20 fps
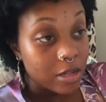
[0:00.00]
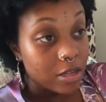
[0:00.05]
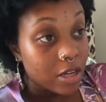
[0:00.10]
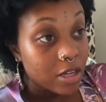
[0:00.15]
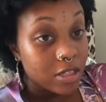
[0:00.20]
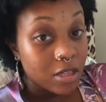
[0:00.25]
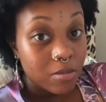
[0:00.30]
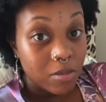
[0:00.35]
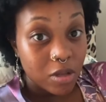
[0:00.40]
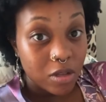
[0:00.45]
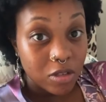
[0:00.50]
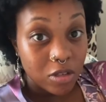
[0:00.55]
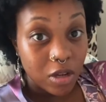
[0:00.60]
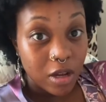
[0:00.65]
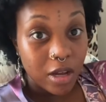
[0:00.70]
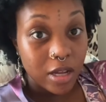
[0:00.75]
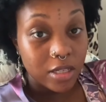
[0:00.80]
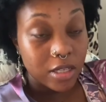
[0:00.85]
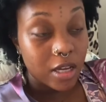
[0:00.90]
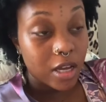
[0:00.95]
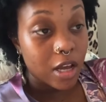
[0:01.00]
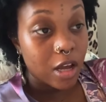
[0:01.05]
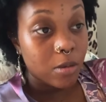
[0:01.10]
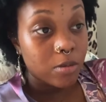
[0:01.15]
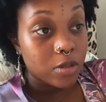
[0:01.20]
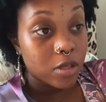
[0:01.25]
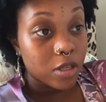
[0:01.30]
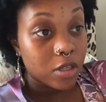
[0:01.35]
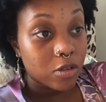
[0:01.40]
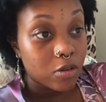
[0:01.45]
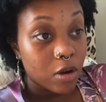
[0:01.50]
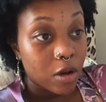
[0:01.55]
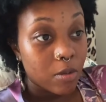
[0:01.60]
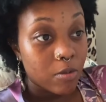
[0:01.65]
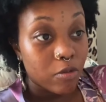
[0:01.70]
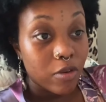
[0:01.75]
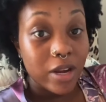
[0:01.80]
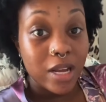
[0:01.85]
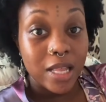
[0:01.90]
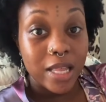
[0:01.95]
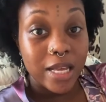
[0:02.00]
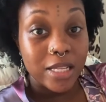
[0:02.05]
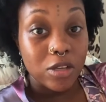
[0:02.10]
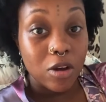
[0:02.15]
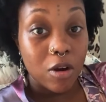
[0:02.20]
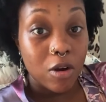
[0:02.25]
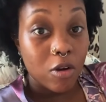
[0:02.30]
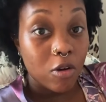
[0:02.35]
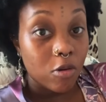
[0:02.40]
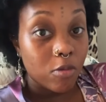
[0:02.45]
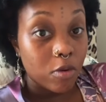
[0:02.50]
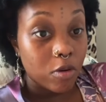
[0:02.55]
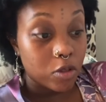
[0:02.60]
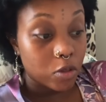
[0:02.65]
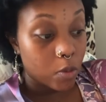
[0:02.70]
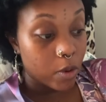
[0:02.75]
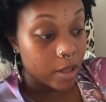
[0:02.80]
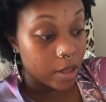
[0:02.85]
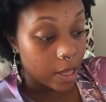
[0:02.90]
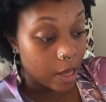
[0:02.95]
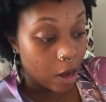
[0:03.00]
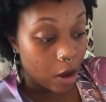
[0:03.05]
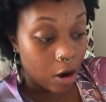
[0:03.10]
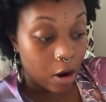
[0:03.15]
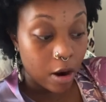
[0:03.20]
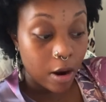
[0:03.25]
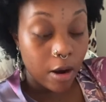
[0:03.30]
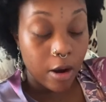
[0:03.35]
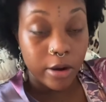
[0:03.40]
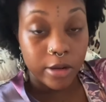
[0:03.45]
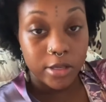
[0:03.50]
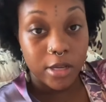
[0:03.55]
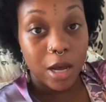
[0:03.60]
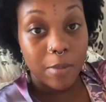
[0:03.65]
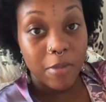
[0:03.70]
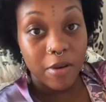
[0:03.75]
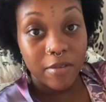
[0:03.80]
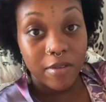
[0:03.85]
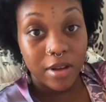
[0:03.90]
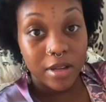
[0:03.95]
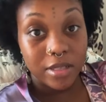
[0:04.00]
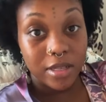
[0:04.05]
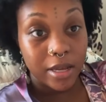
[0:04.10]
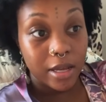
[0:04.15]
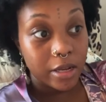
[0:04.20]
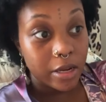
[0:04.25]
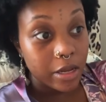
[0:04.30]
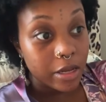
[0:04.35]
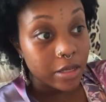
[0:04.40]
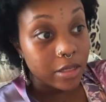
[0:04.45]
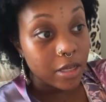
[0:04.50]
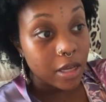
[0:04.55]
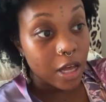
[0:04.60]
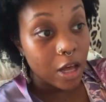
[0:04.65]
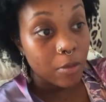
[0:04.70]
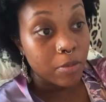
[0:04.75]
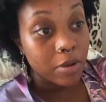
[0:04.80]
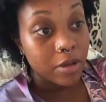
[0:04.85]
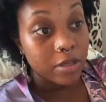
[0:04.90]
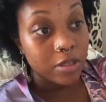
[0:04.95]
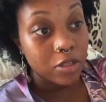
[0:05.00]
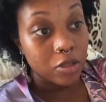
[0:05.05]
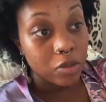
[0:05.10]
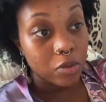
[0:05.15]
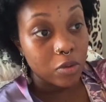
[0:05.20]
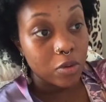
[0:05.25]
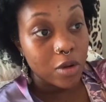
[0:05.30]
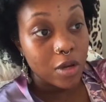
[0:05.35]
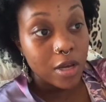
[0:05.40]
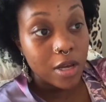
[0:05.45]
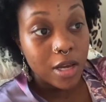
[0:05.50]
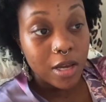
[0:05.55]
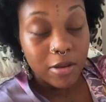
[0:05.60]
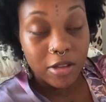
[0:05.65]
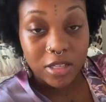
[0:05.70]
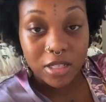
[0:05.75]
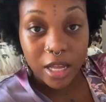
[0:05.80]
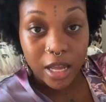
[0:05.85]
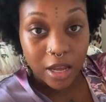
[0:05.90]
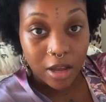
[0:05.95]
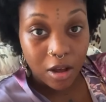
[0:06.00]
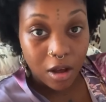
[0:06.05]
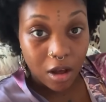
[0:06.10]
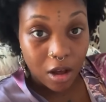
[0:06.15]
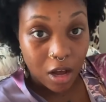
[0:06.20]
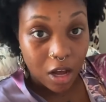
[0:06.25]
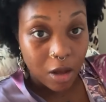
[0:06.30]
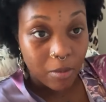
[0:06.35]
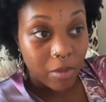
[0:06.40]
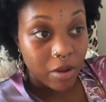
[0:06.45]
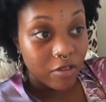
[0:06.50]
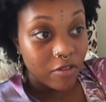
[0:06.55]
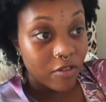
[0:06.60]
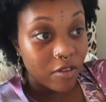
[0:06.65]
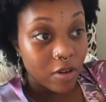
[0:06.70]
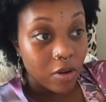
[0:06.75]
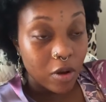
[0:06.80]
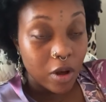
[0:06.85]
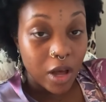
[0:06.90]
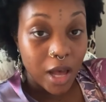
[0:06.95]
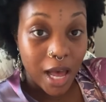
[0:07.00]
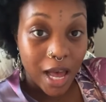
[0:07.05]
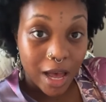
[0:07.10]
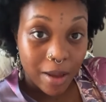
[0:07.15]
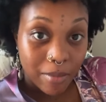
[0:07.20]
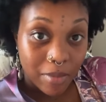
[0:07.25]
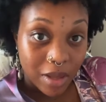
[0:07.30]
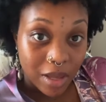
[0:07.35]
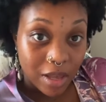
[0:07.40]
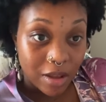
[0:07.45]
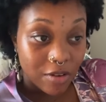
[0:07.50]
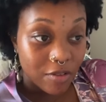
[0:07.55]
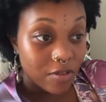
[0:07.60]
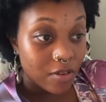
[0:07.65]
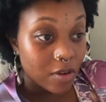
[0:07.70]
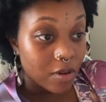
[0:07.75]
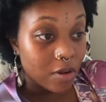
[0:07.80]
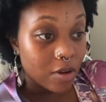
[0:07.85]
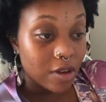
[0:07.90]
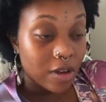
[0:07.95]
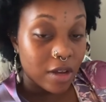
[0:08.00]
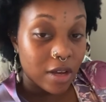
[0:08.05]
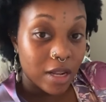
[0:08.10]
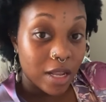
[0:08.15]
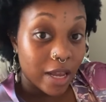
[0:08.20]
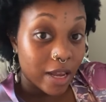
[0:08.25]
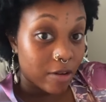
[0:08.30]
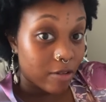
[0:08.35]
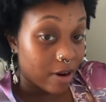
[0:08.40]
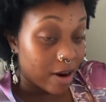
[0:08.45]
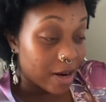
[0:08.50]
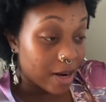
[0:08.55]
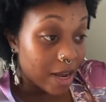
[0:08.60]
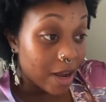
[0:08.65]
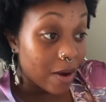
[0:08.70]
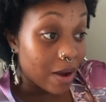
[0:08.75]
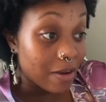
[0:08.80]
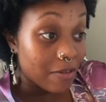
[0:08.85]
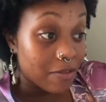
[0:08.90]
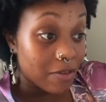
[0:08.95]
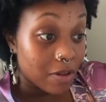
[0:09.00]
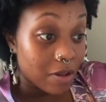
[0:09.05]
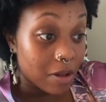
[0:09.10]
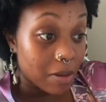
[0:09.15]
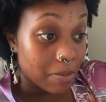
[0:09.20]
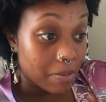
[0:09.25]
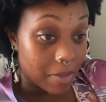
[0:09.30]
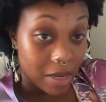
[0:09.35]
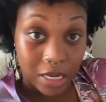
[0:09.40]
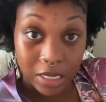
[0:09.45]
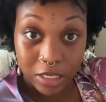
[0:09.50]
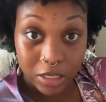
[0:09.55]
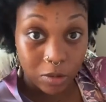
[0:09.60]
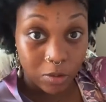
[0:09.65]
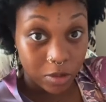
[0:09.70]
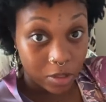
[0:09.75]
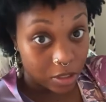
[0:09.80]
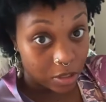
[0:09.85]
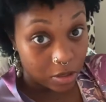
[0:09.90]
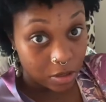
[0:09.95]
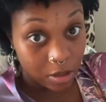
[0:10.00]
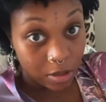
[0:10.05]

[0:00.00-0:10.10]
it does something to us it helps us um, regulates our hormones when they are on top of us it does help us to stay calm and feel happy and feel good like right now i feel amazing when